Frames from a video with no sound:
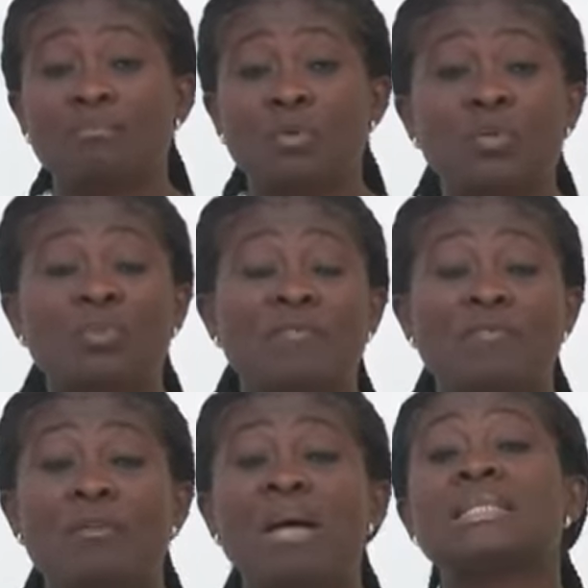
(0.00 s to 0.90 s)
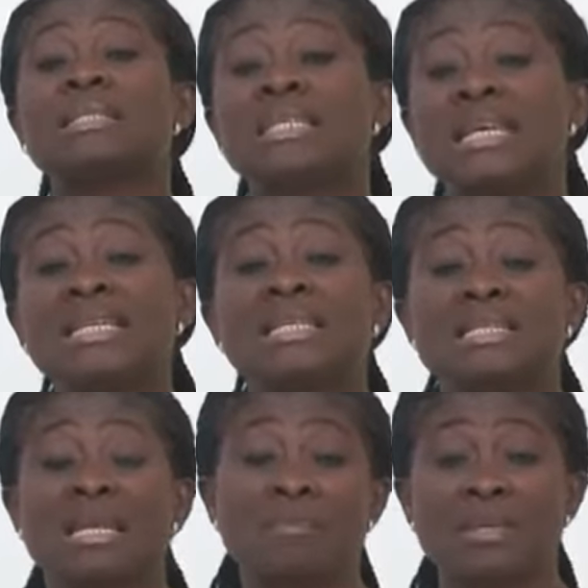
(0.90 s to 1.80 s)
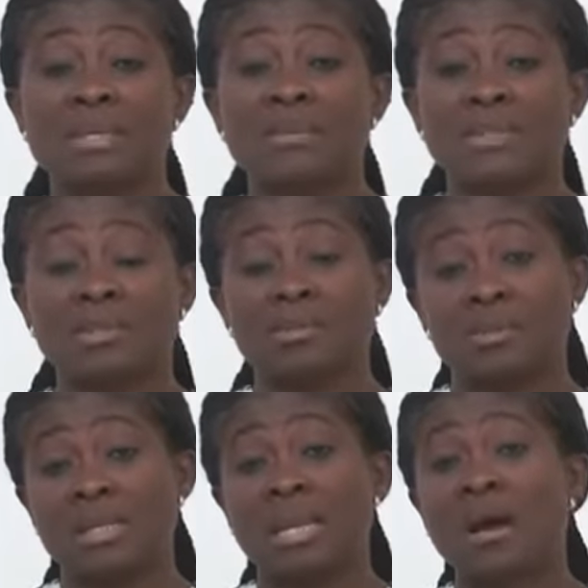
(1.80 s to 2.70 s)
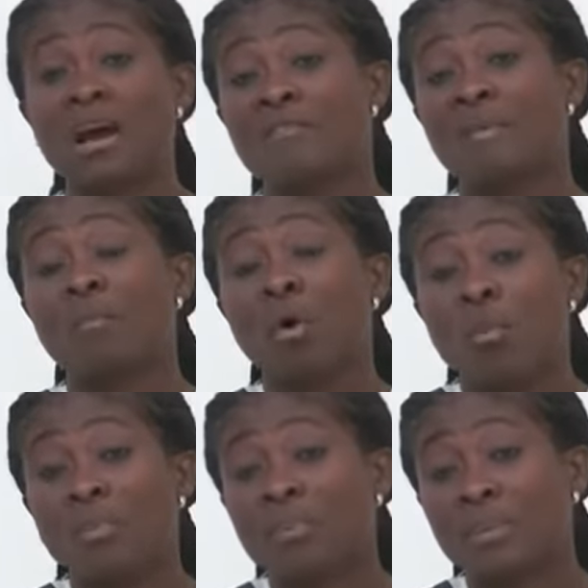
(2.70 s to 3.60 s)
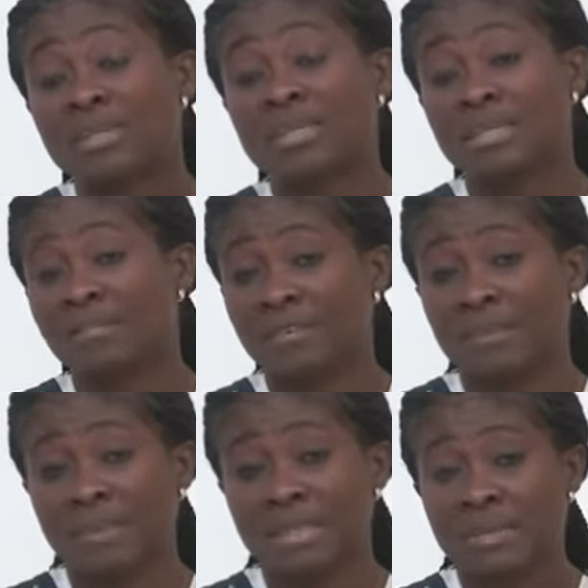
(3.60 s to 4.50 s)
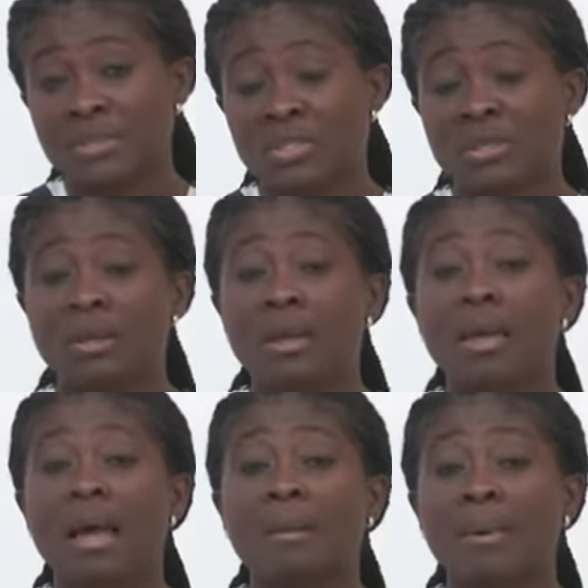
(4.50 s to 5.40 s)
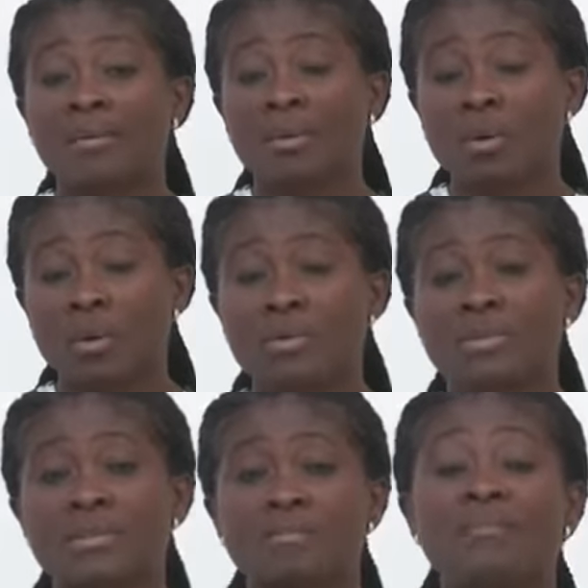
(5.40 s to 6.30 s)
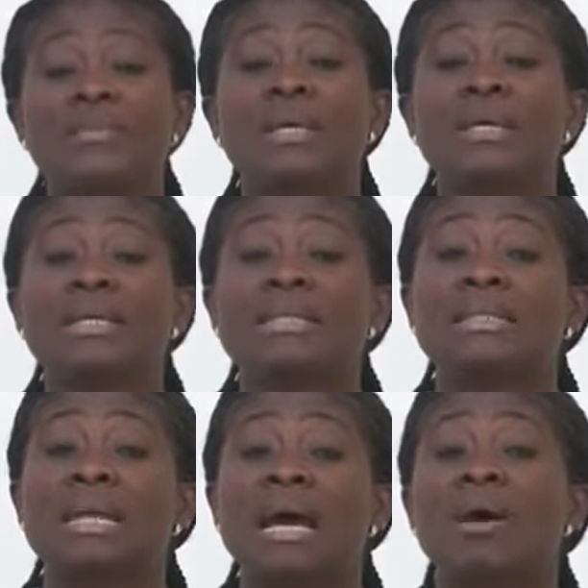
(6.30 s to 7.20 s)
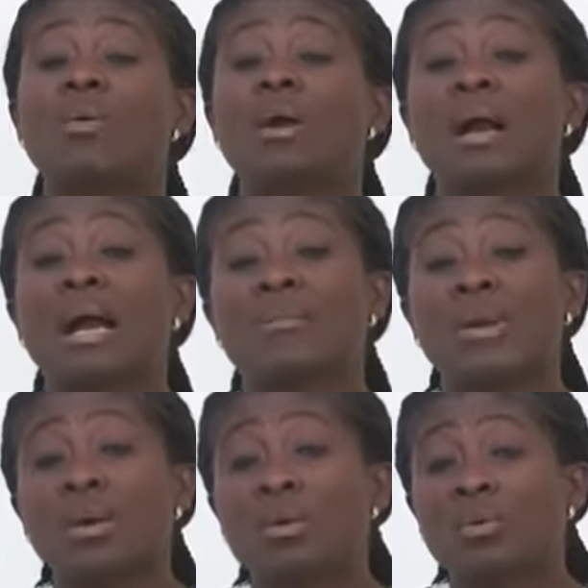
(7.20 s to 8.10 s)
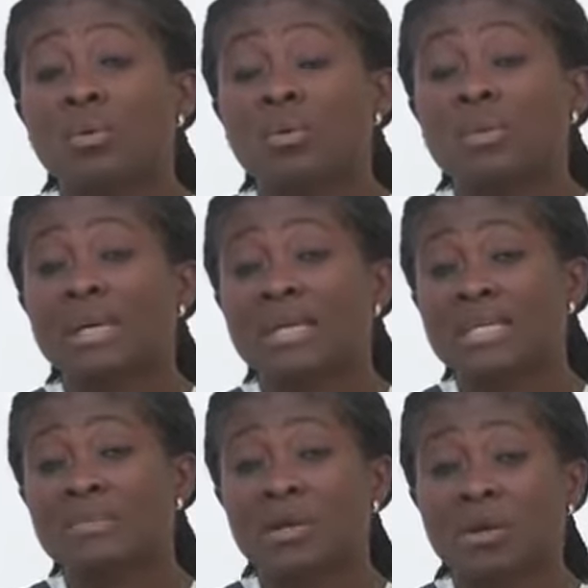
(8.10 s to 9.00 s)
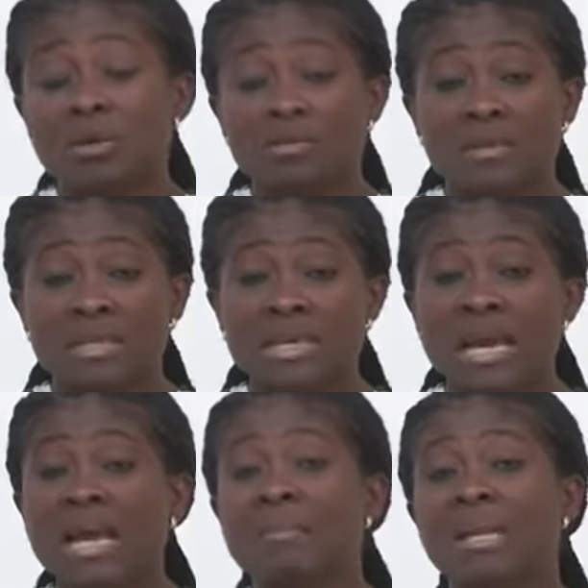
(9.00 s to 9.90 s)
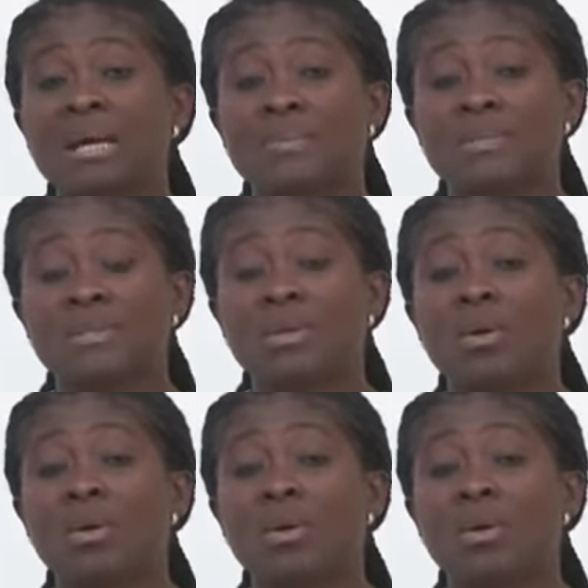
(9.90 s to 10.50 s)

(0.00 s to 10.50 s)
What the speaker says: good performance changes their perception. So they now have a more positive perception about the course. Now, can we conclude that it's because of the time lapse,